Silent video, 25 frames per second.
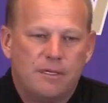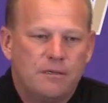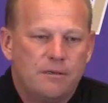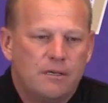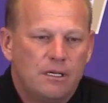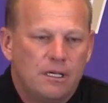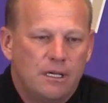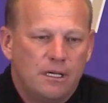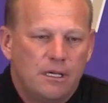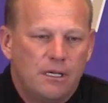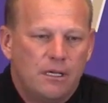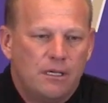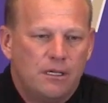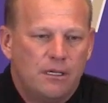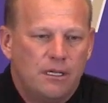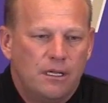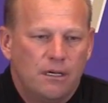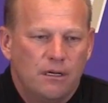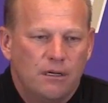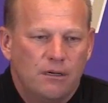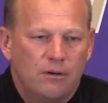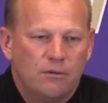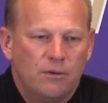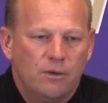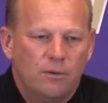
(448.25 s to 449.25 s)
And,
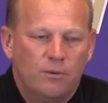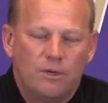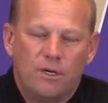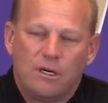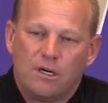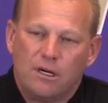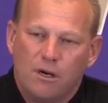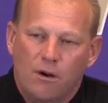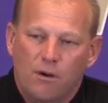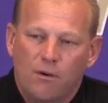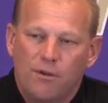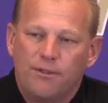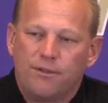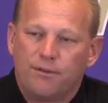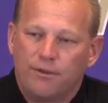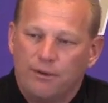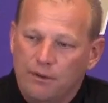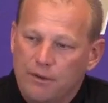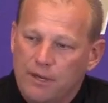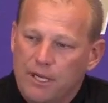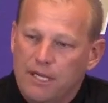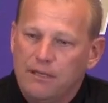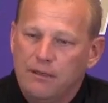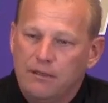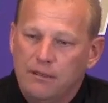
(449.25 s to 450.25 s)
you know, when we were going
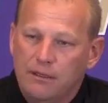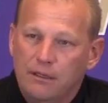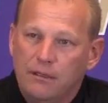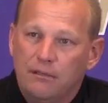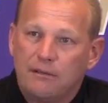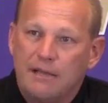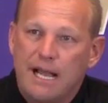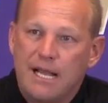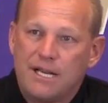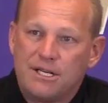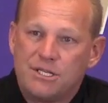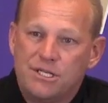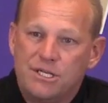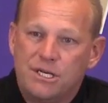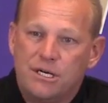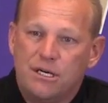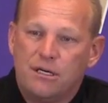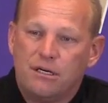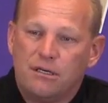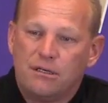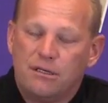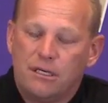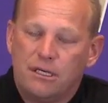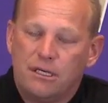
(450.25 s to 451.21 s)
through it last year,